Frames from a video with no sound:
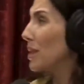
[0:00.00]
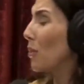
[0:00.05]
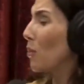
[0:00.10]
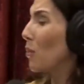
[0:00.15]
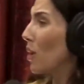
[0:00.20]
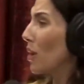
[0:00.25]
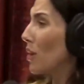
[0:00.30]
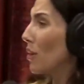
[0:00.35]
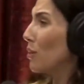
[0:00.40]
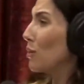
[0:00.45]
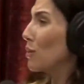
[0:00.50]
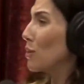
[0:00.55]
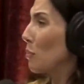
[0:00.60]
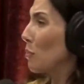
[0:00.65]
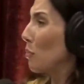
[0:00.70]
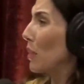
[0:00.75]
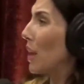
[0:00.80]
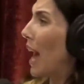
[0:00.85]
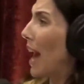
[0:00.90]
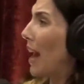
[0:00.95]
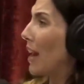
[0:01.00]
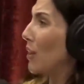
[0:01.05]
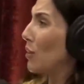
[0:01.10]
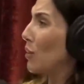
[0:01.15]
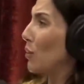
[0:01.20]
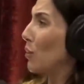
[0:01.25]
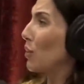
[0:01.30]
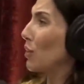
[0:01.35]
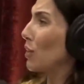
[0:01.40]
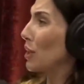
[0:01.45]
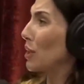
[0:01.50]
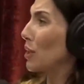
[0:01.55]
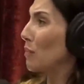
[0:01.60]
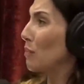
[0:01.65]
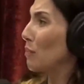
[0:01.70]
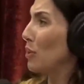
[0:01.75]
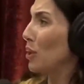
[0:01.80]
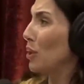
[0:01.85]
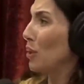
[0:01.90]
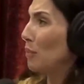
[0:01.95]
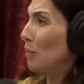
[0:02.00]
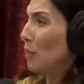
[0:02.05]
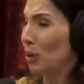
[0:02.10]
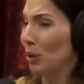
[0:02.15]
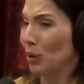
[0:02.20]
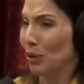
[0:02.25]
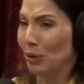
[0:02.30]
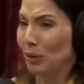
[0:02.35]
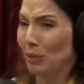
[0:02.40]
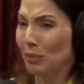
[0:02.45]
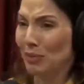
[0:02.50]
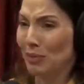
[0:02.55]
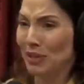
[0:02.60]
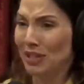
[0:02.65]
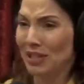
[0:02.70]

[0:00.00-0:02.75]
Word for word: Like what are those black curly pubes?